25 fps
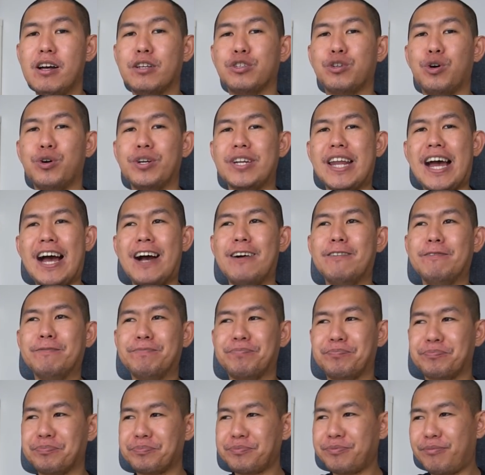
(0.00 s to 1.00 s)
So
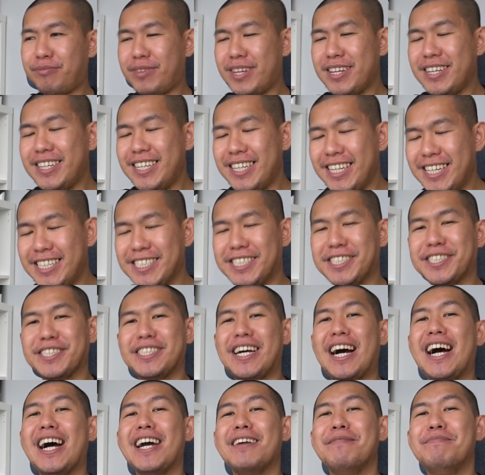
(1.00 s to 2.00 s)
now it's
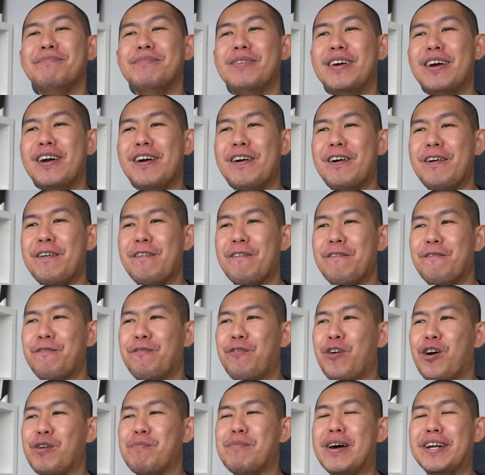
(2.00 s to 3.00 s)
time
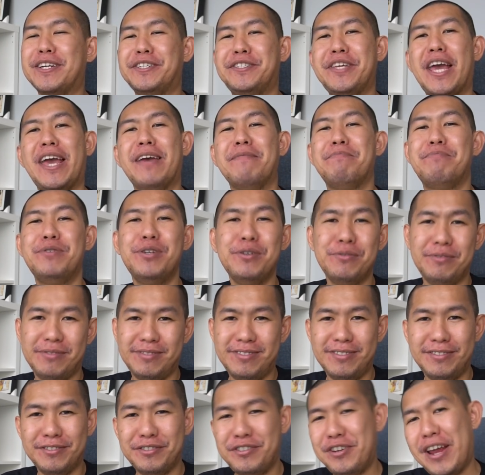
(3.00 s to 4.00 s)
for my debut
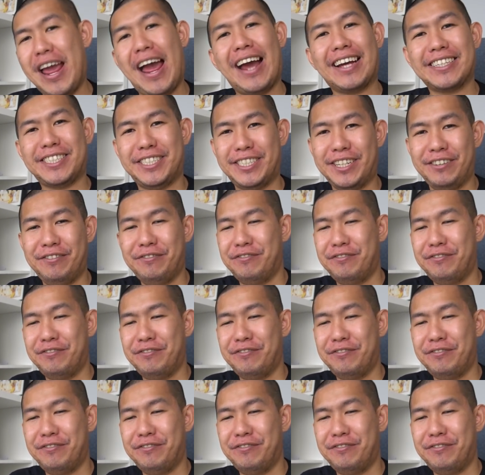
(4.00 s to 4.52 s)
reaction